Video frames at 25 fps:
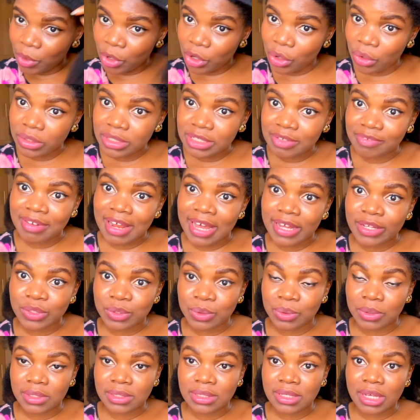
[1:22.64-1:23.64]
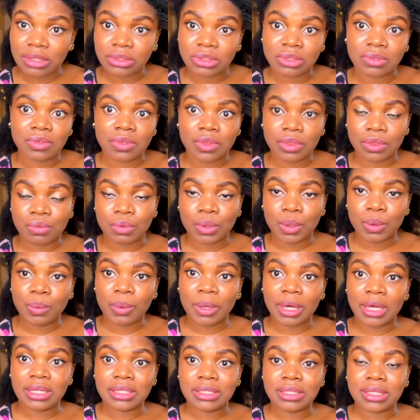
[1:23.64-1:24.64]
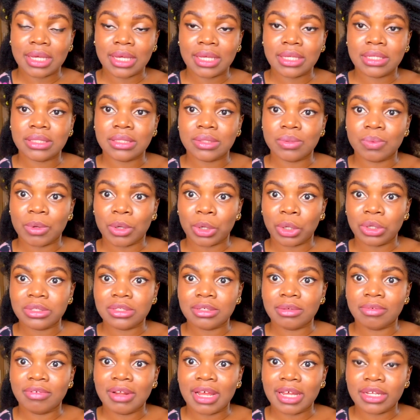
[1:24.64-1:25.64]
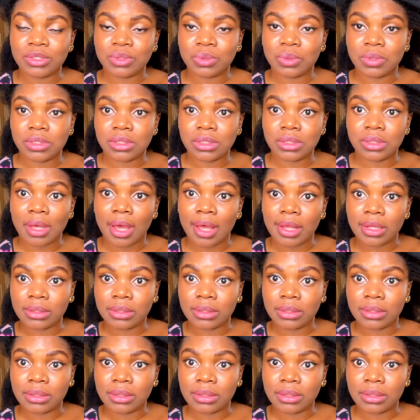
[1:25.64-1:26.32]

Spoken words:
we're going to flat twist out of 3 ways is we're going to flat twist